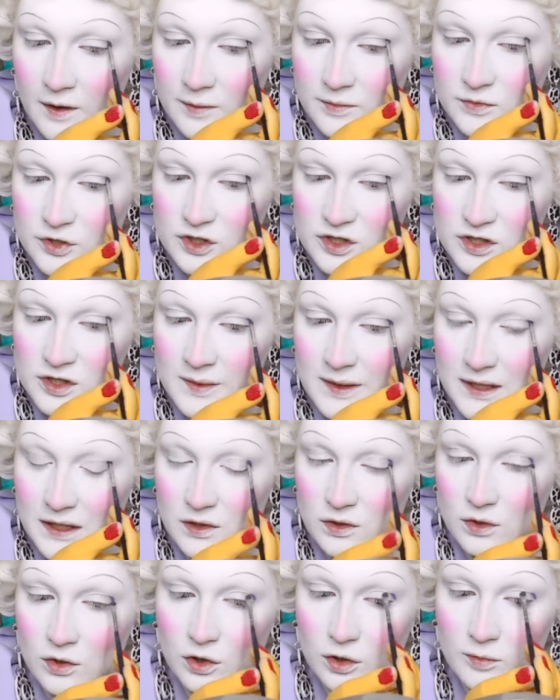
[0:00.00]
I'm just doing
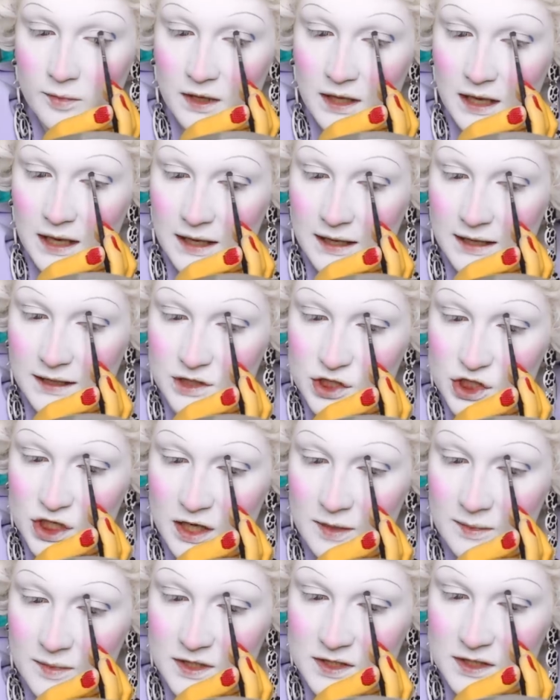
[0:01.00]
a normal eyelid
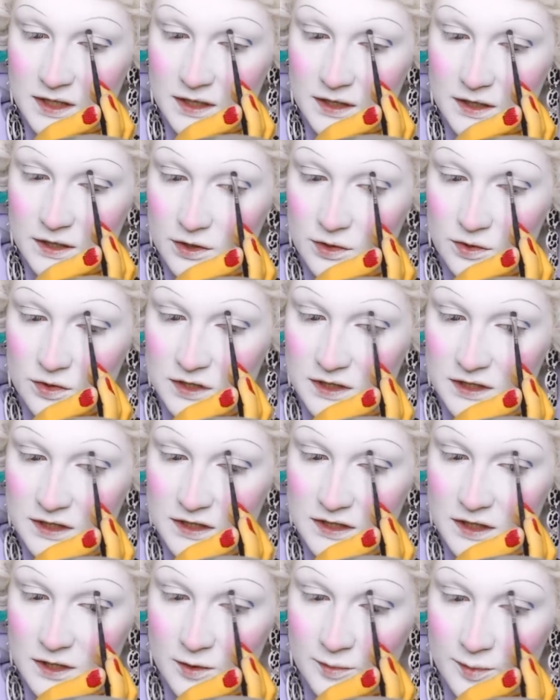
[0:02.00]
shape that I usually
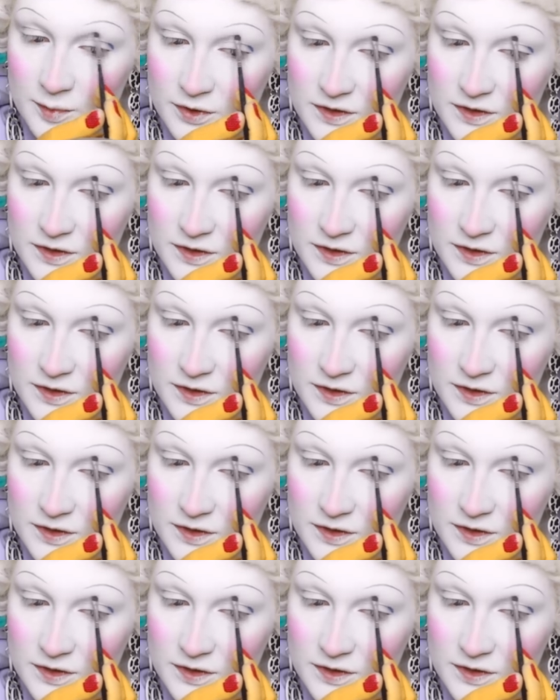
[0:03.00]
do,